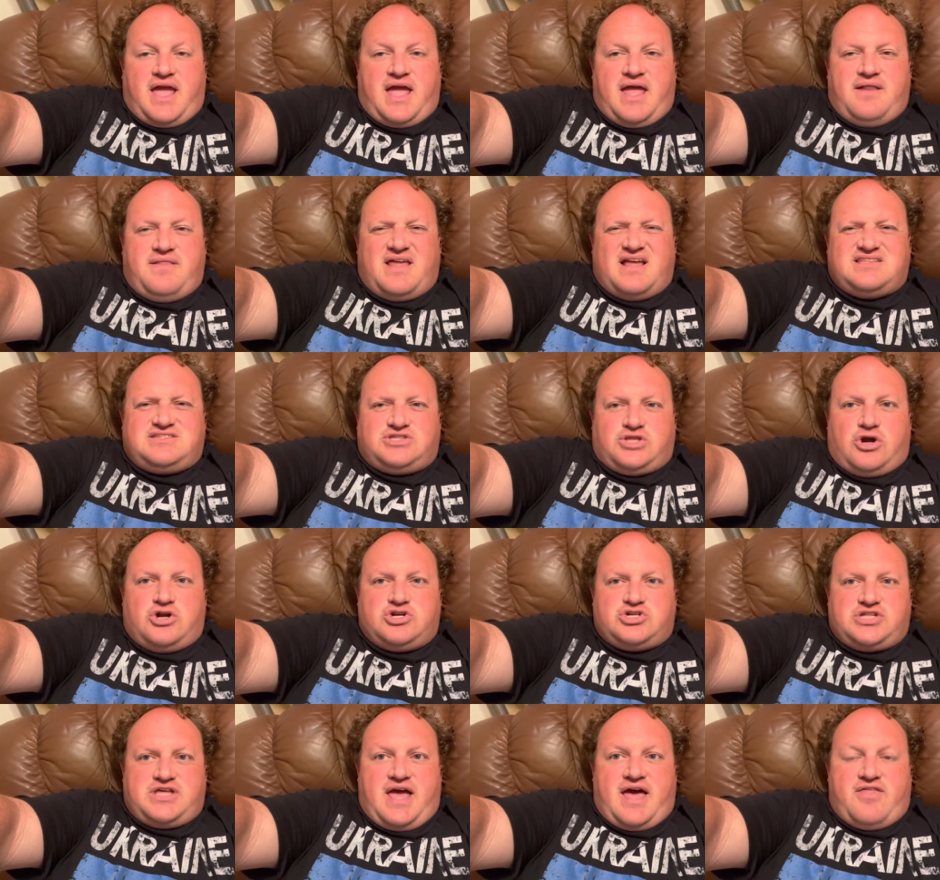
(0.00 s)
And that's
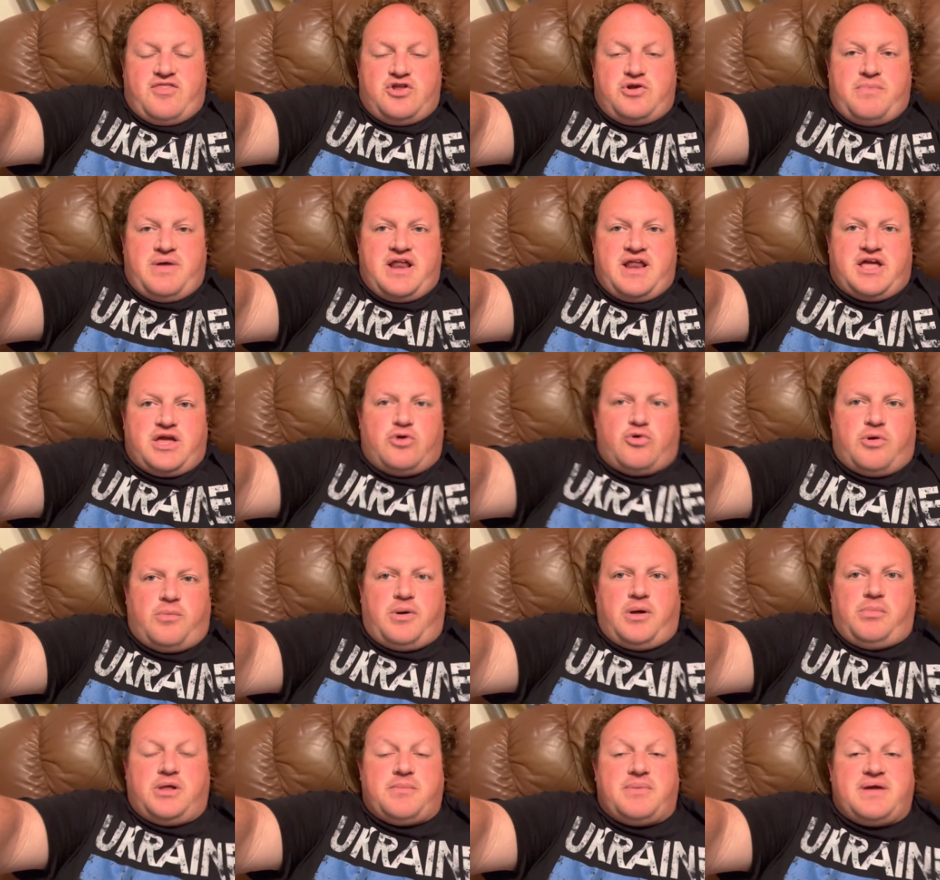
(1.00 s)
largely how the Dominican
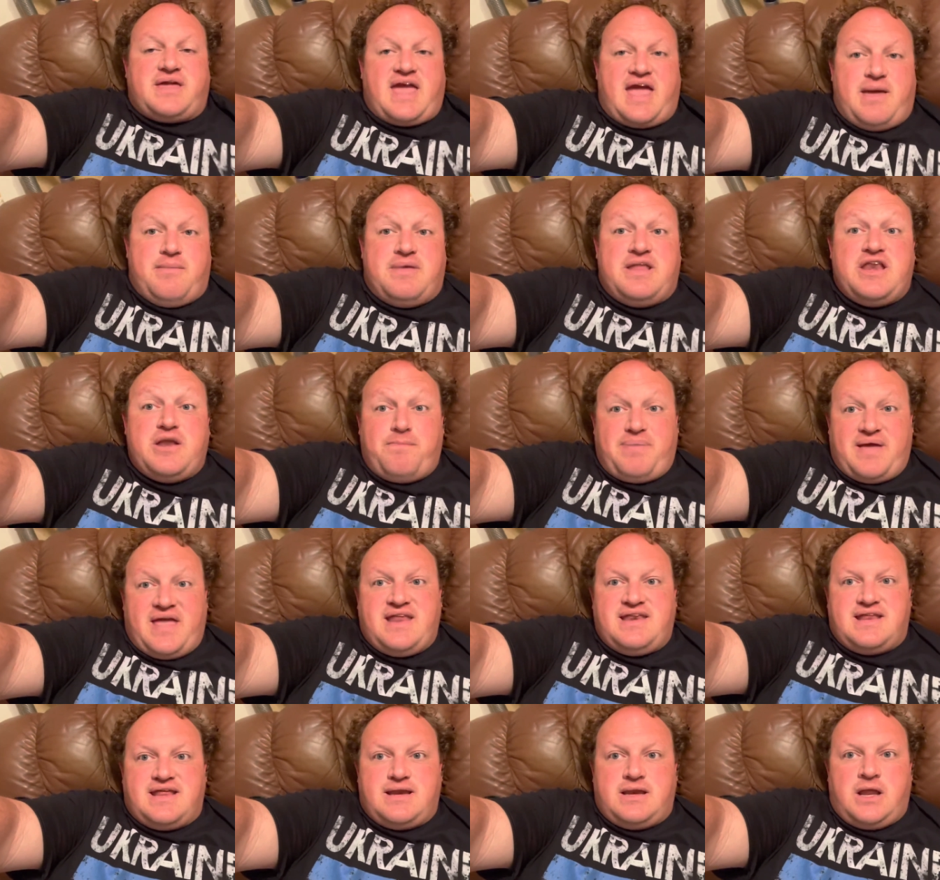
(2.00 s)
Republic became
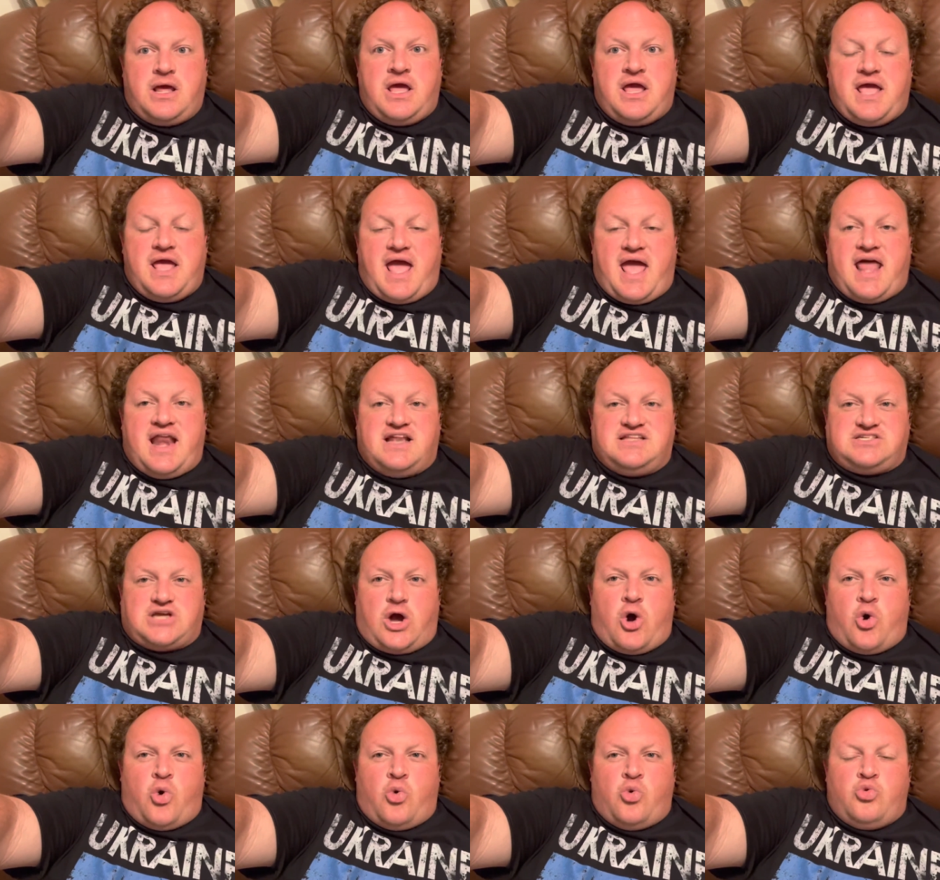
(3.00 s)
independent and its
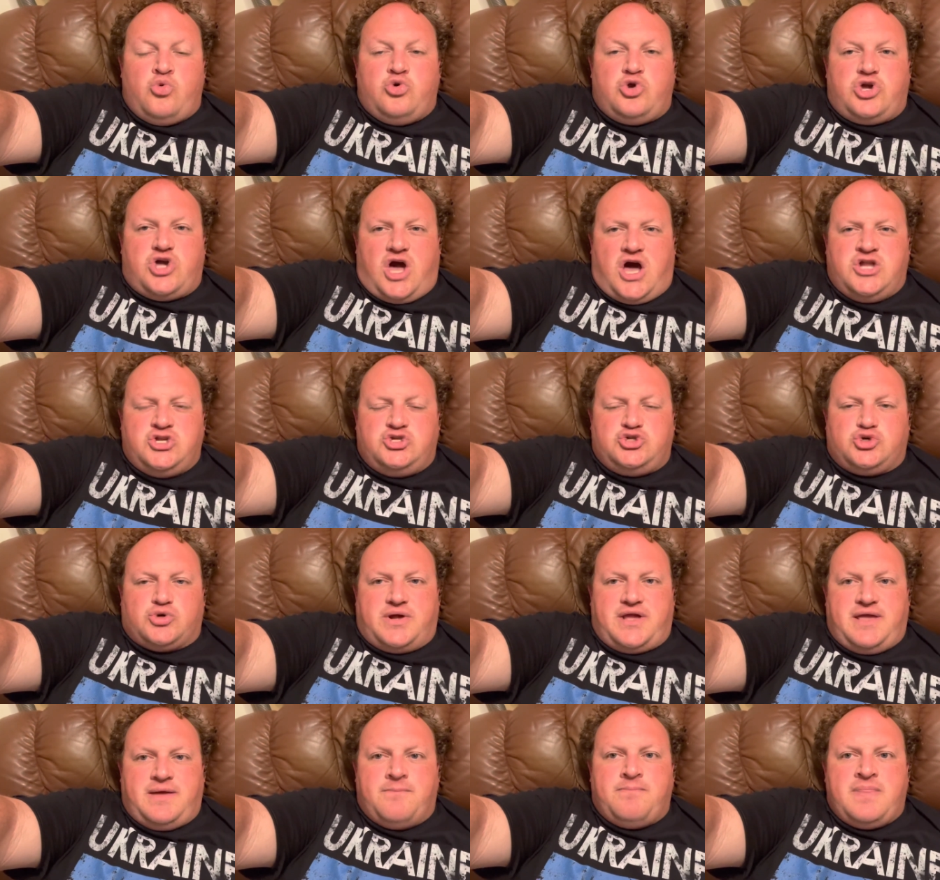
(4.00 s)
own
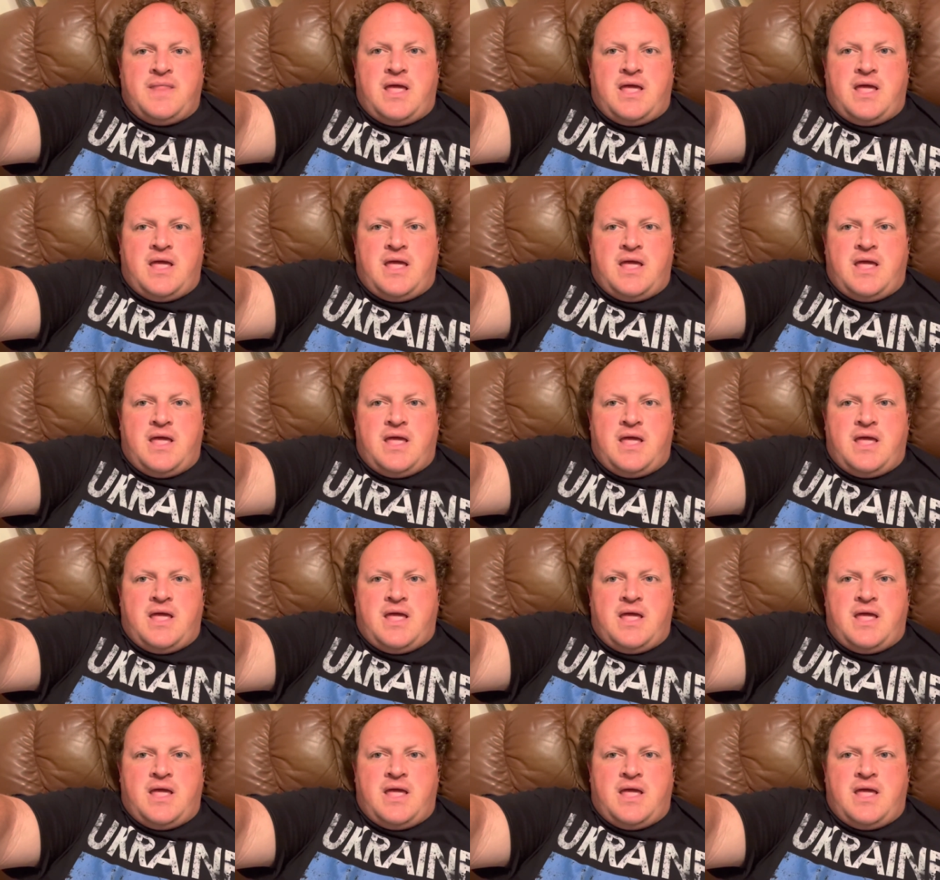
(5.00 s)
country.